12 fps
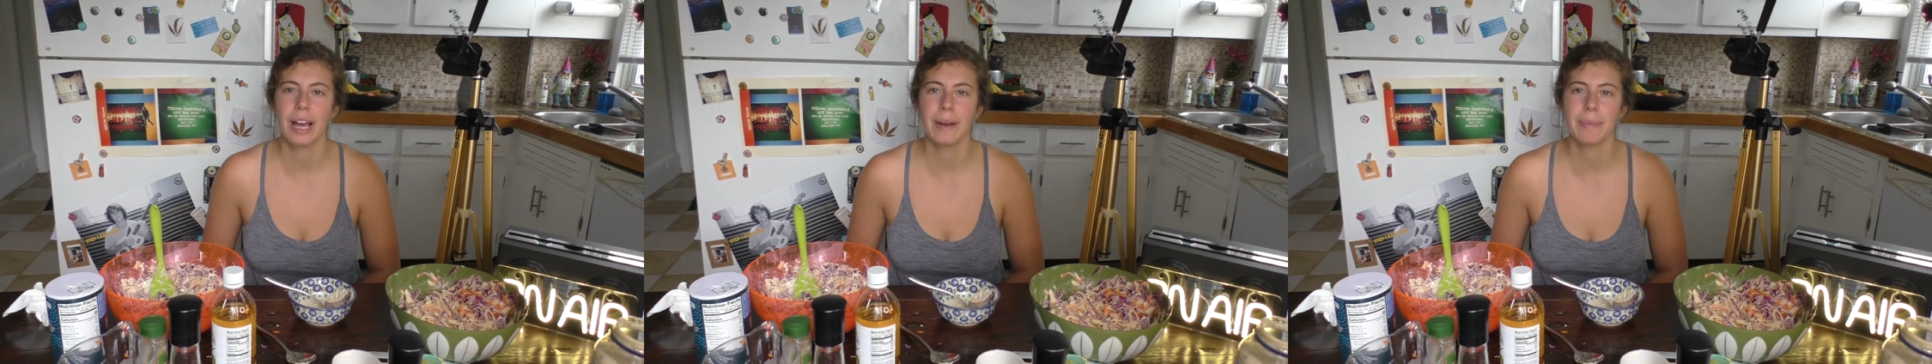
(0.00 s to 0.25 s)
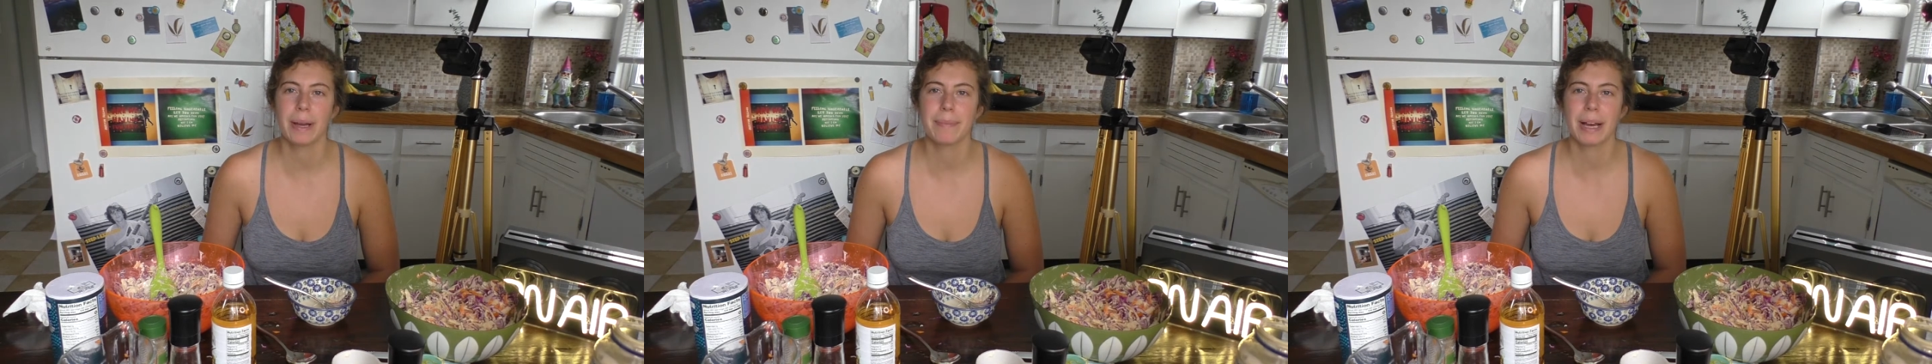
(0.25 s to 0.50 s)

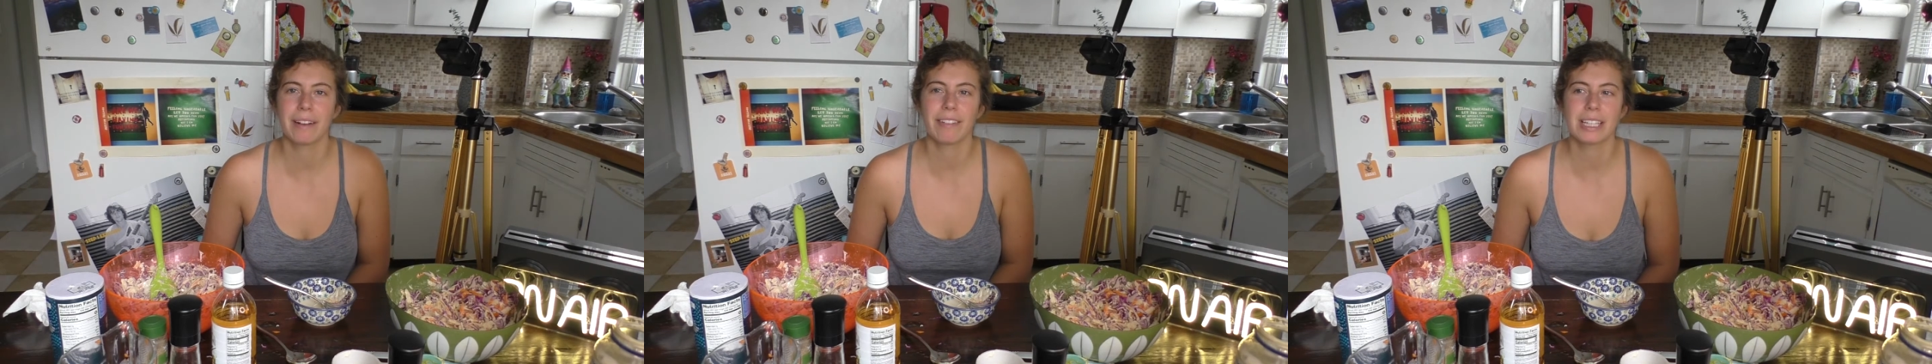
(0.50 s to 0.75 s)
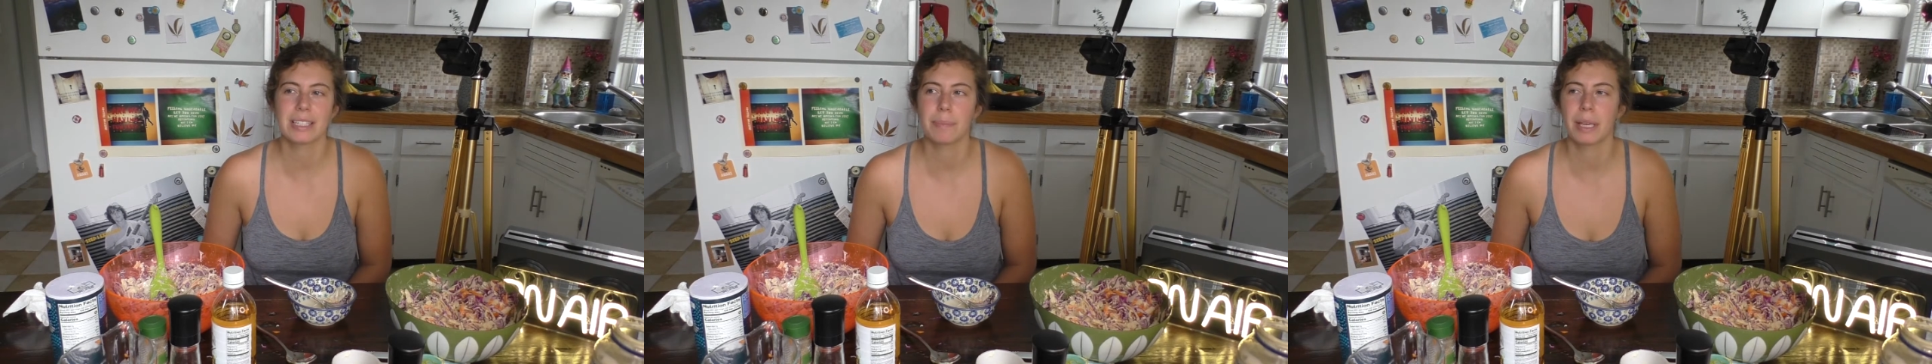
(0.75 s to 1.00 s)
And by my
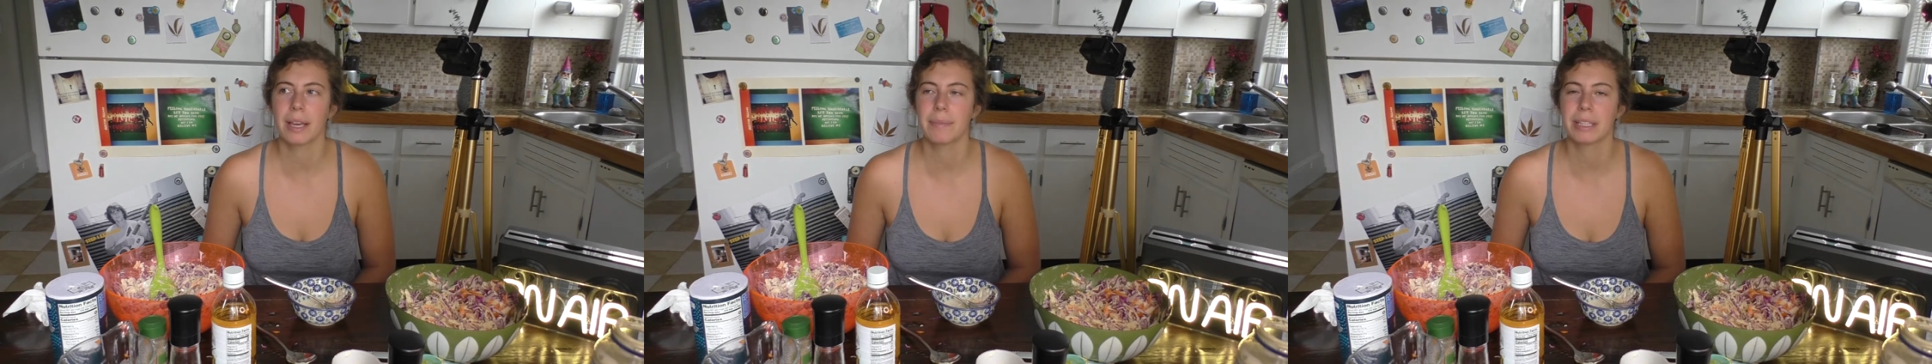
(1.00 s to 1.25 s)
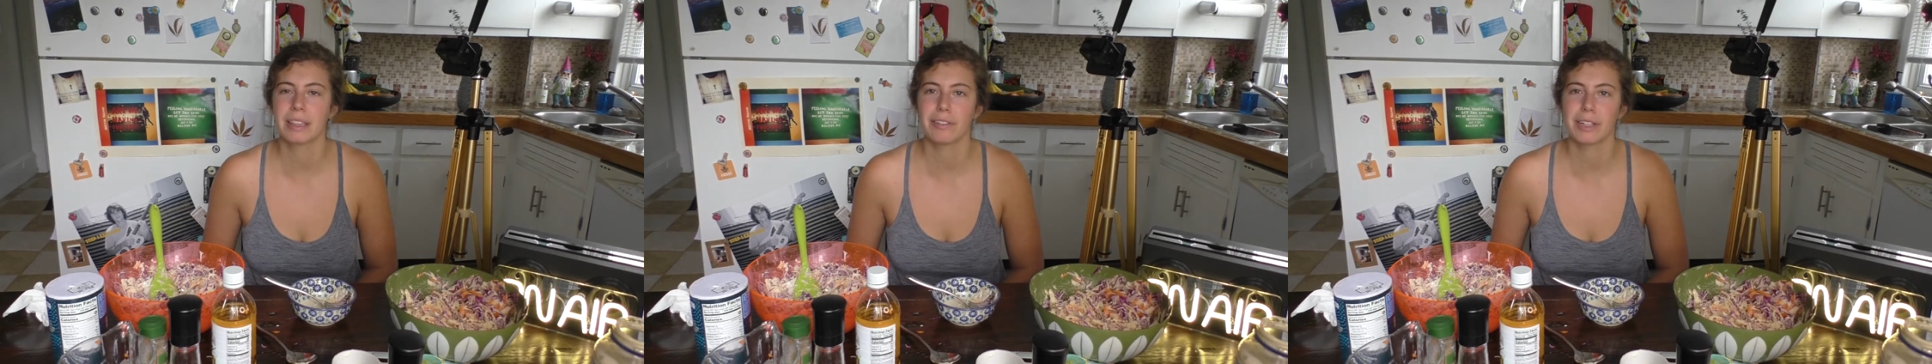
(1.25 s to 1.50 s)
recipe, I
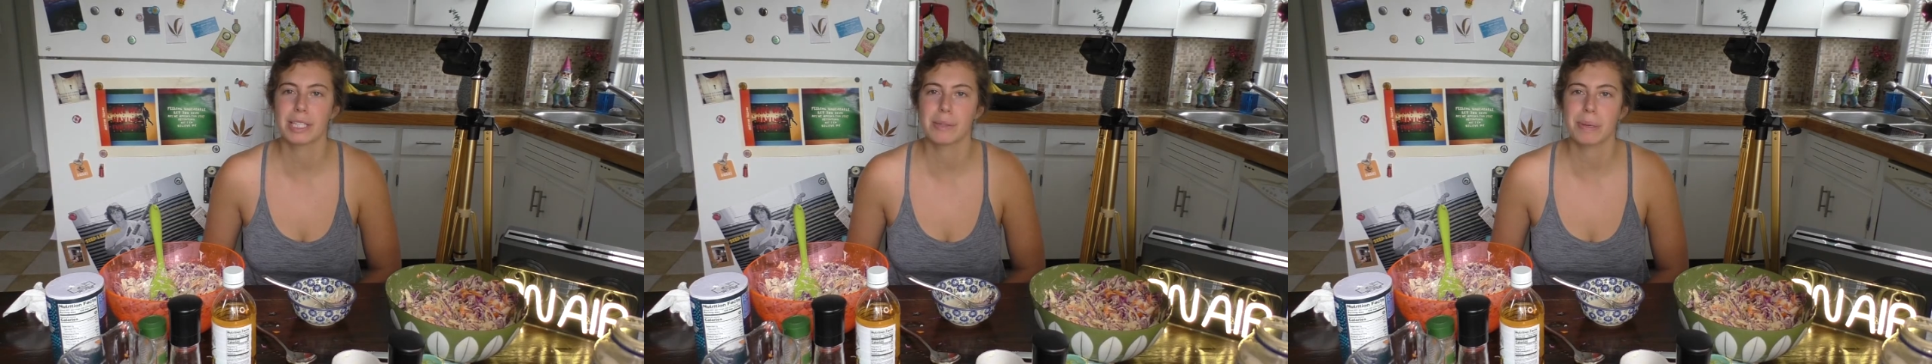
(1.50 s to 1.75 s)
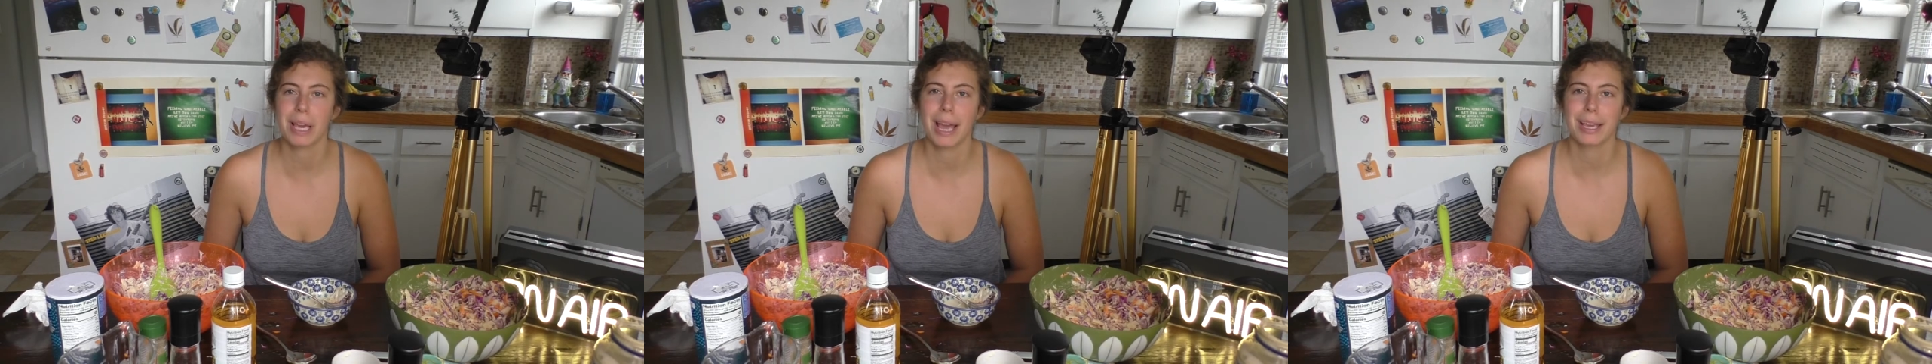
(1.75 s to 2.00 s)
mean the
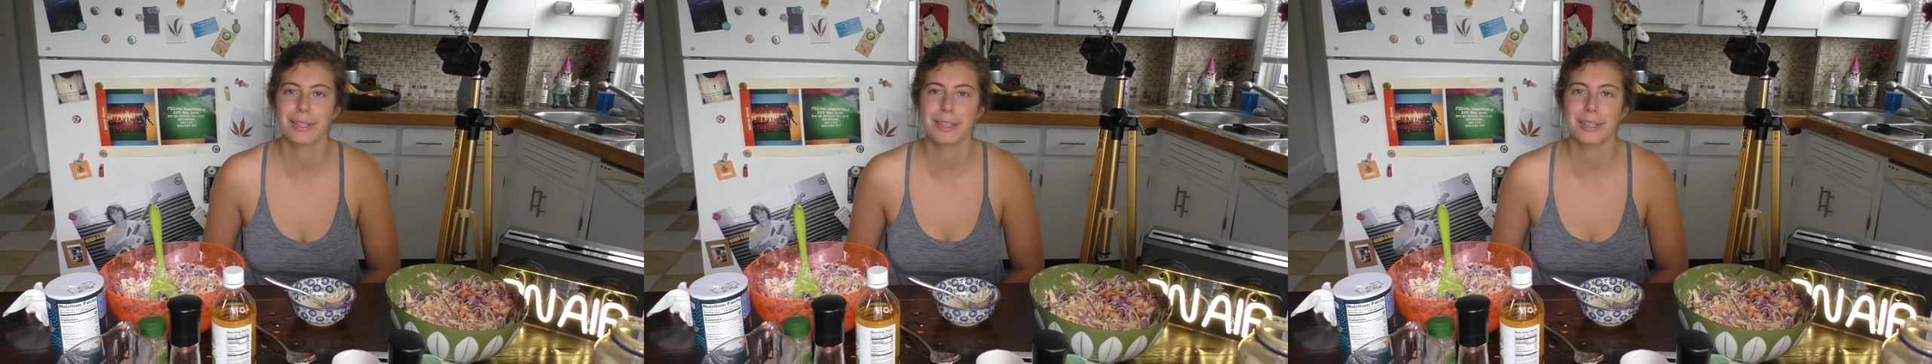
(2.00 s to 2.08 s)
recipe I